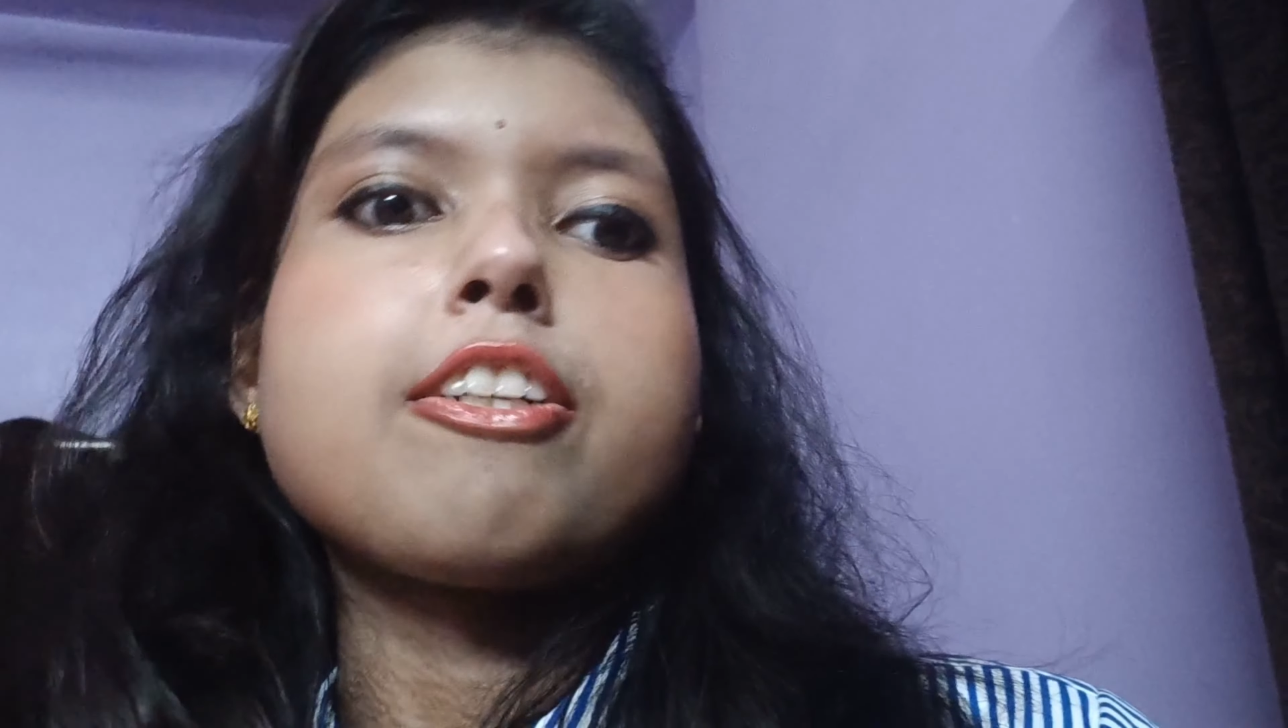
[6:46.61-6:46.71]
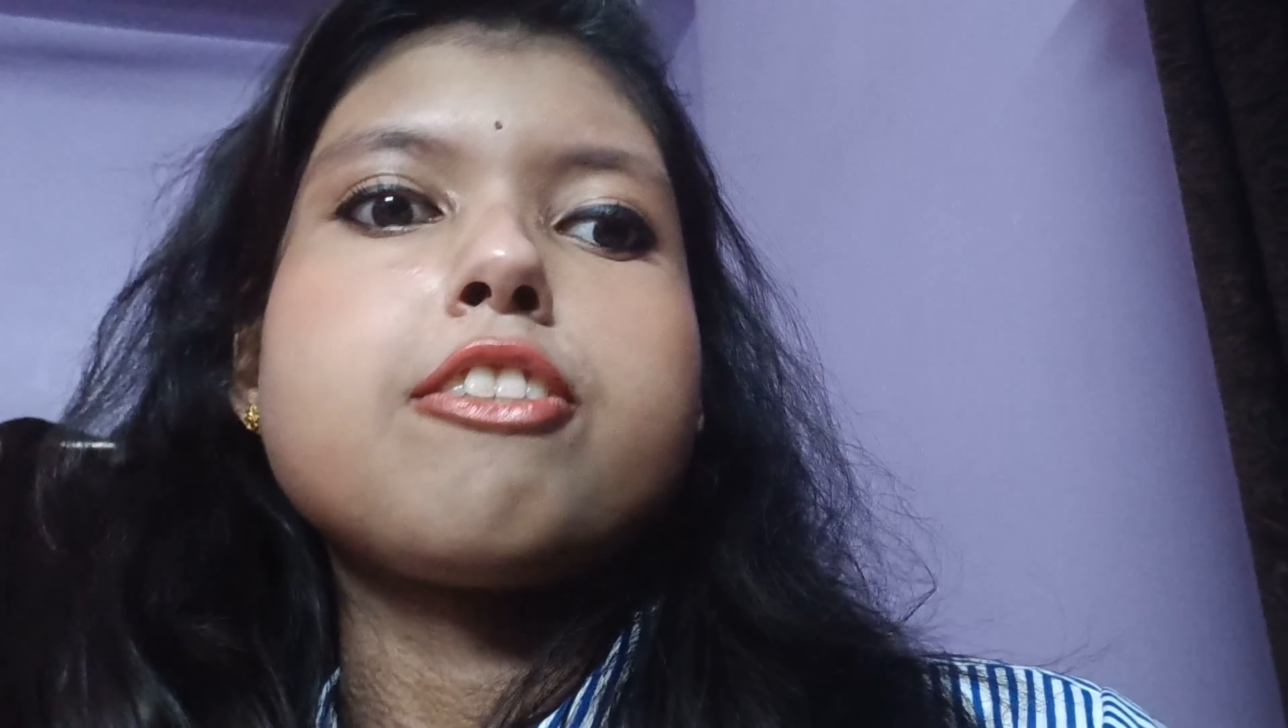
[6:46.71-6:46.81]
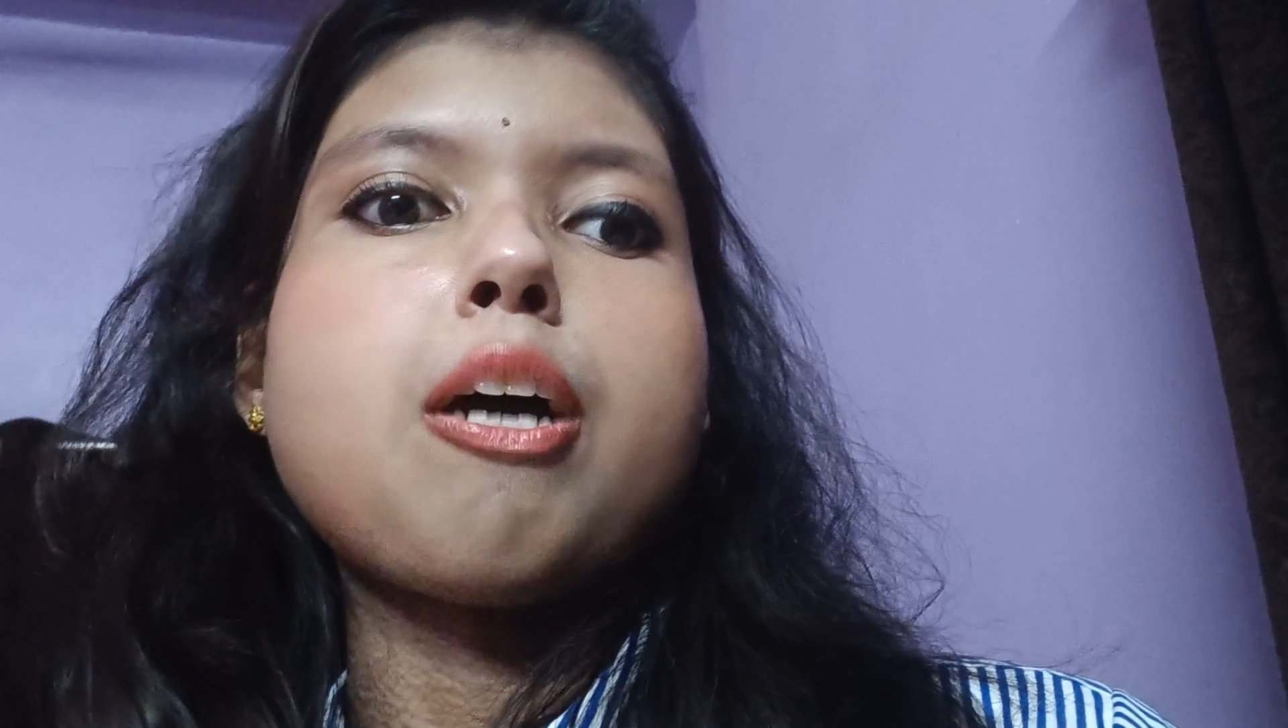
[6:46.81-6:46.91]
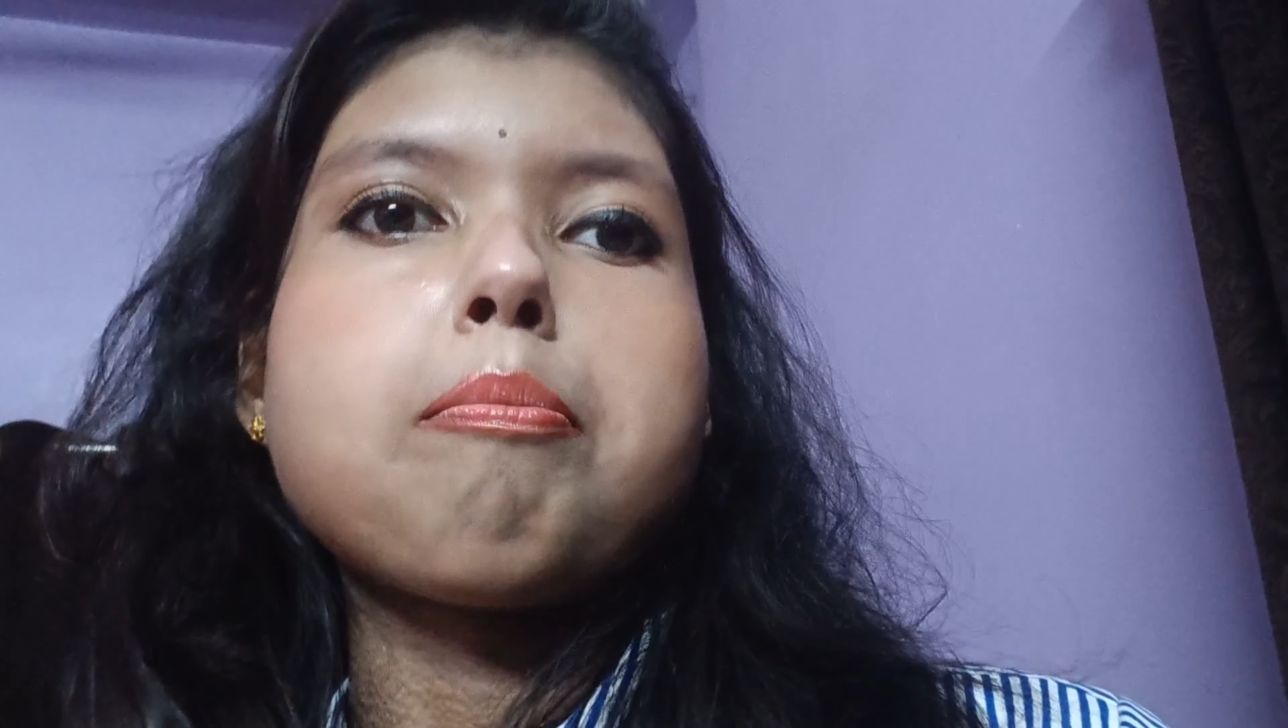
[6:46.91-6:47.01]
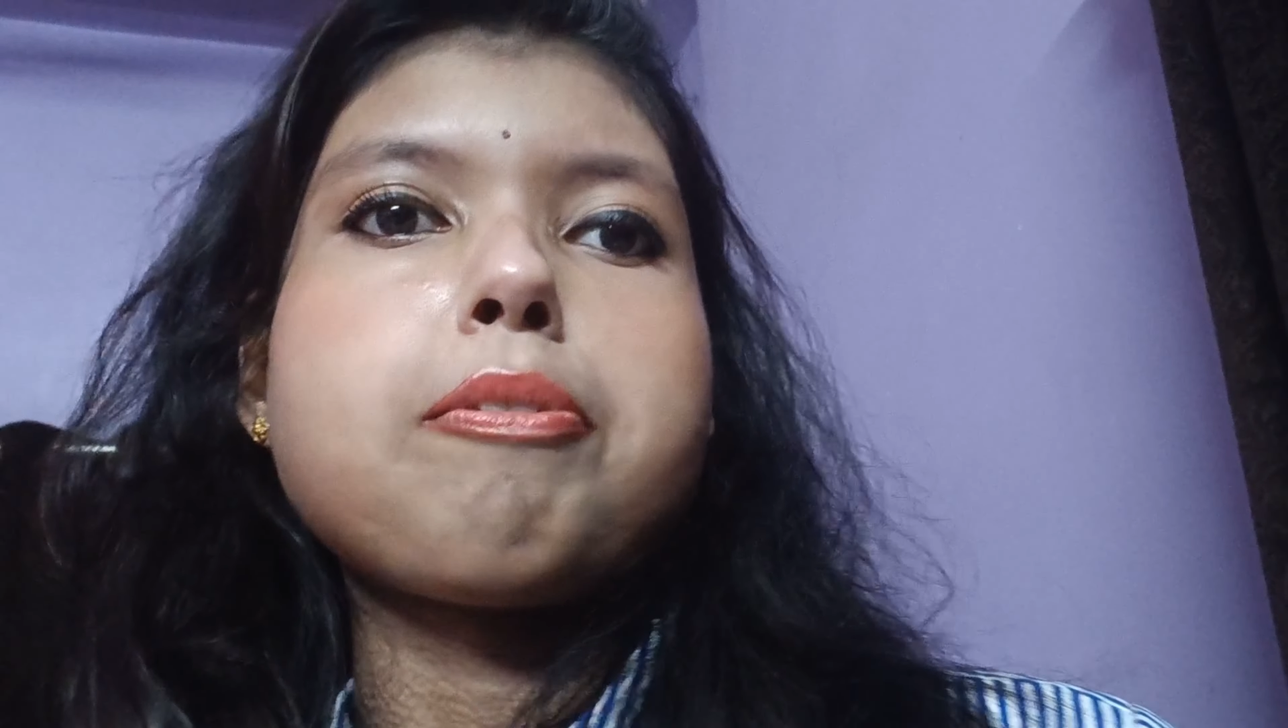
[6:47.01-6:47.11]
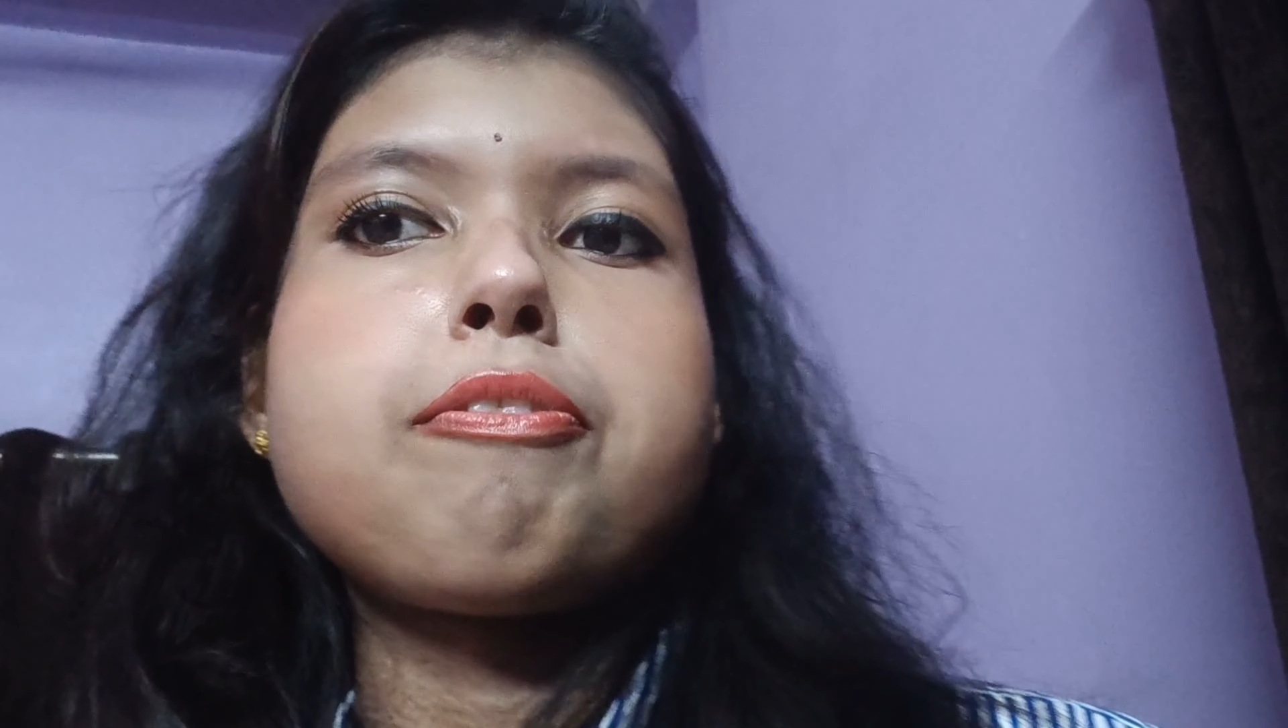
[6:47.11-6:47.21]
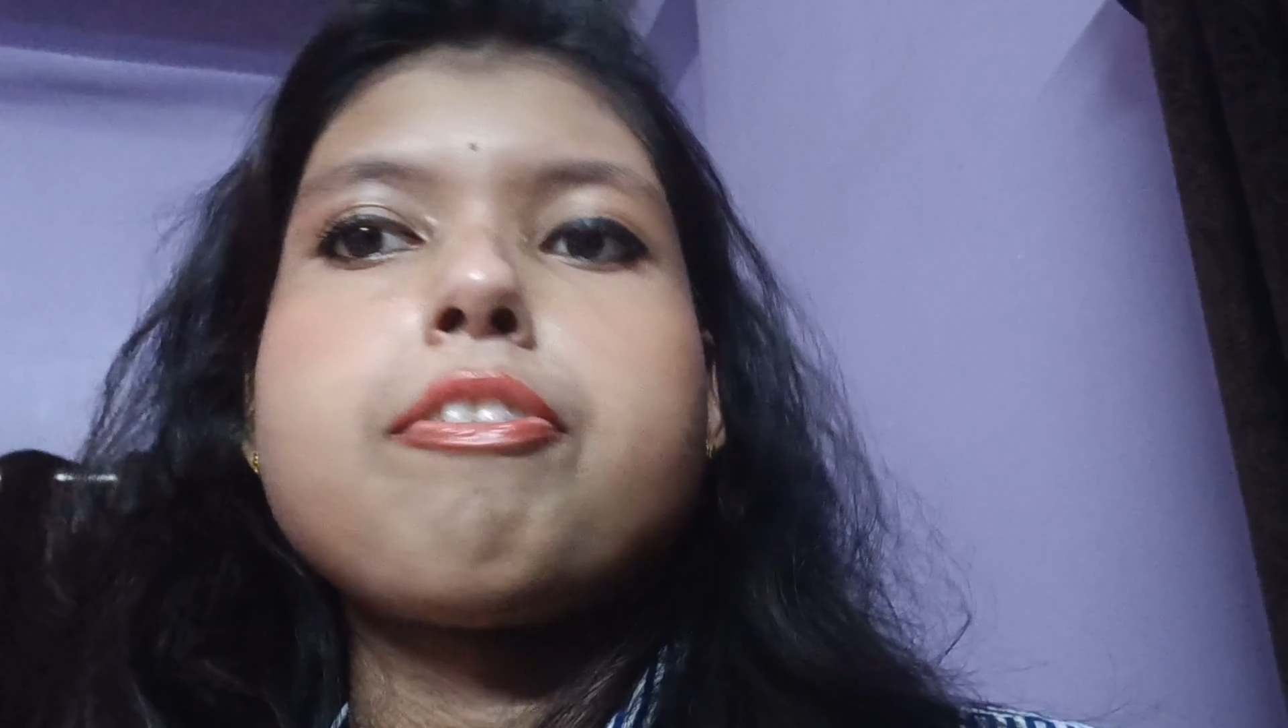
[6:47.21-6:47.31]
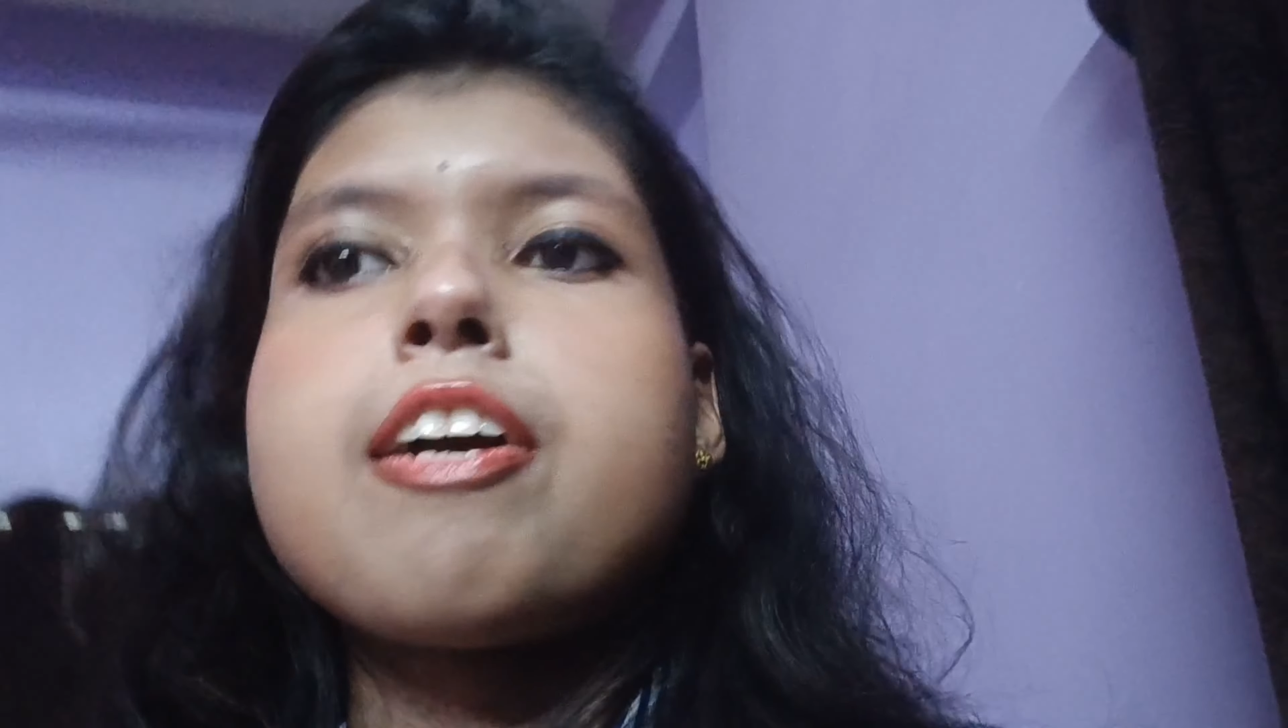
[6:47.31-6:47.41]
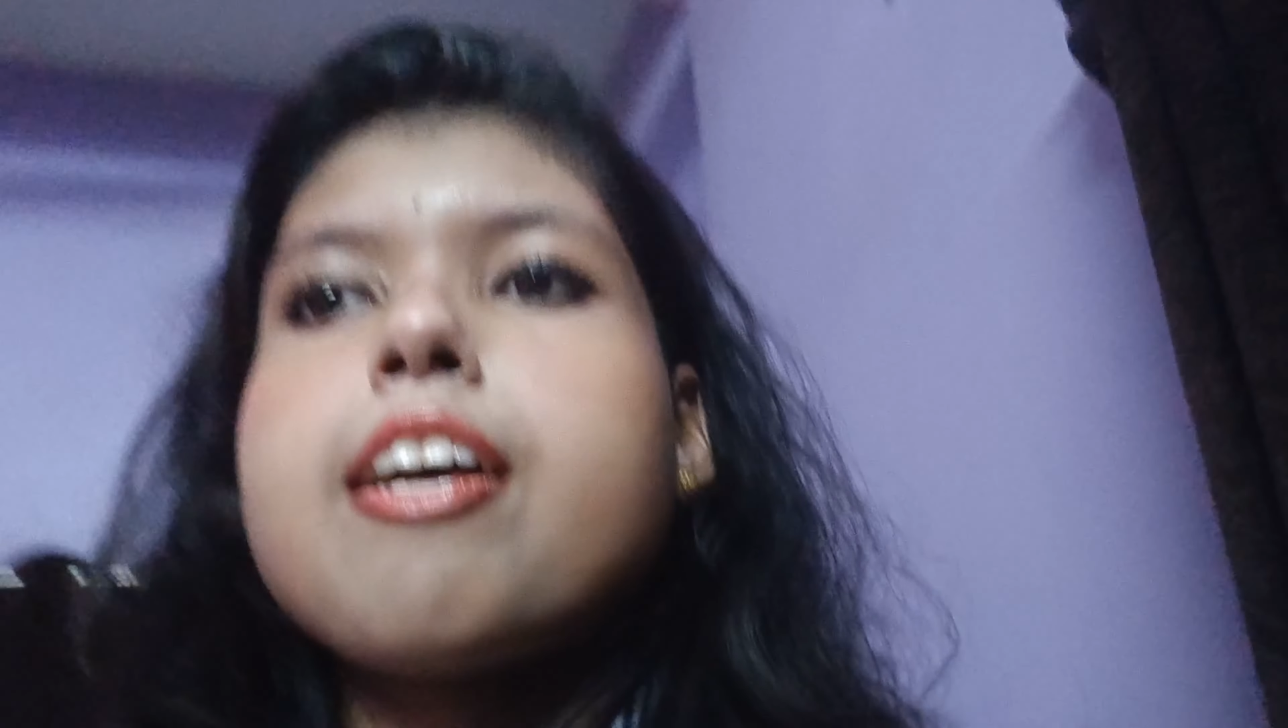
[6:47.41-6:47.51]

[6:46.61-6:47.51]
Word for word: on top of